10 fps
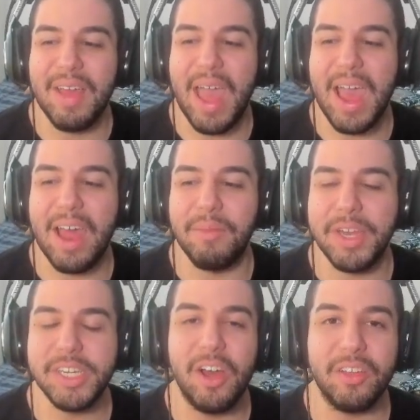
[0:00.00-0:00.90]
And
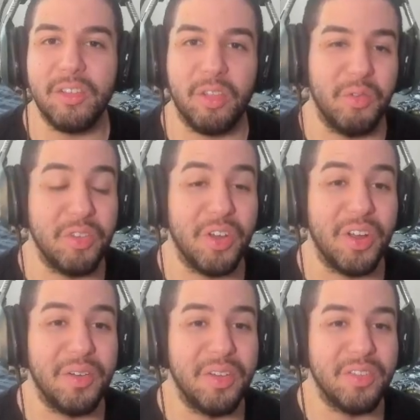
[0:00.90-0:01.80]
Meshing Cogs is a
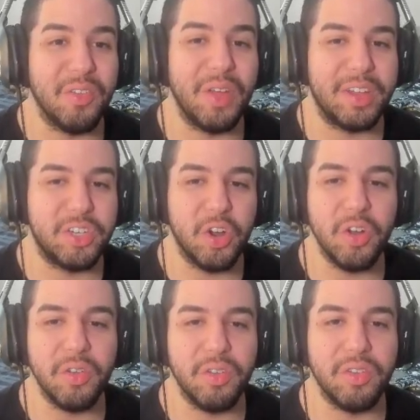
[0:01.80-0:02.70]
3-star. So like,
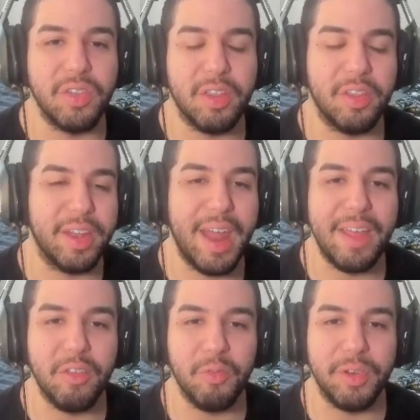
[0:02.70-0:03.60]
sure, this
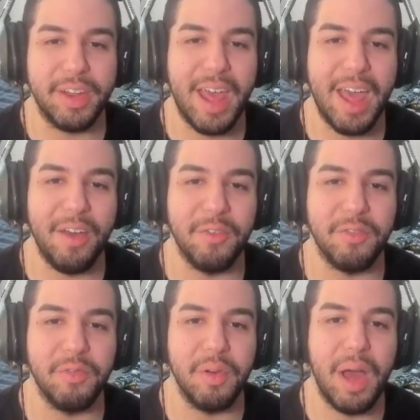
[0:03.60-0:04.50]
one's gonna have
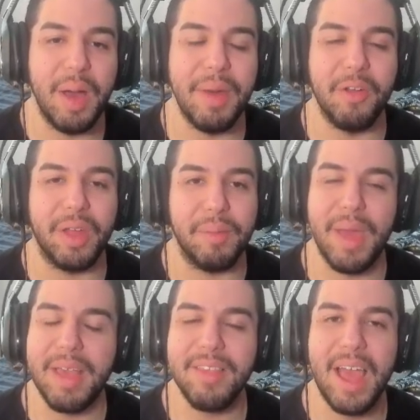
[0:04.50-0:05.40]
a better like
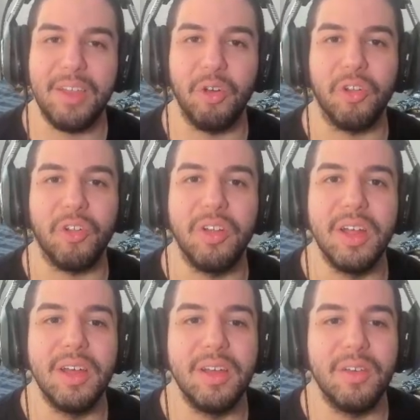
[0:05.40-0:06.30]
base stat total
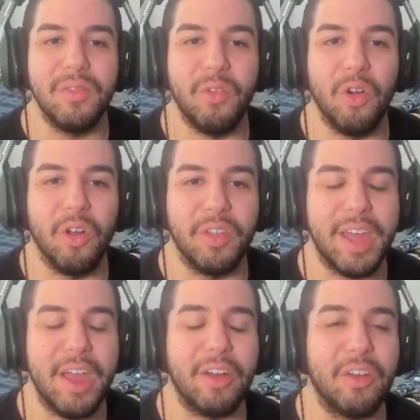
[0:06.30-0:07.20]
for the
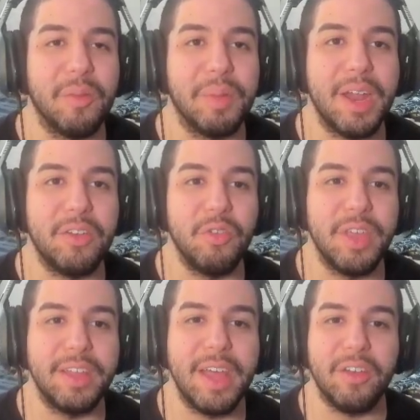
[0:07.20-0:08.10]
character, but I do
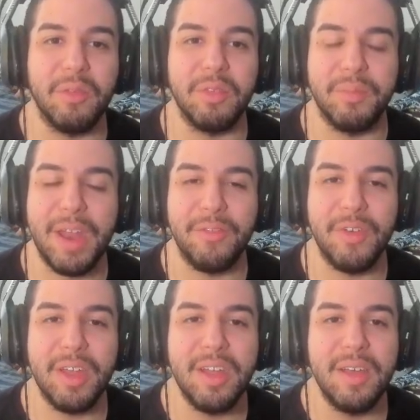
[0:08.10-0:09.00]
think that in terms of
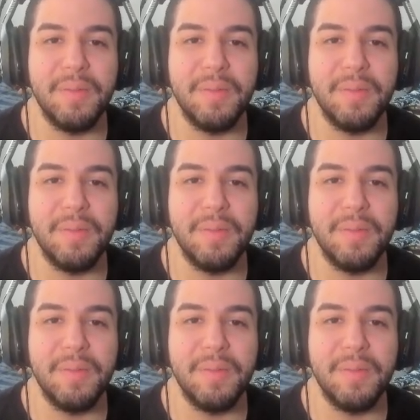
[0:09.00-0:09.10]
benefit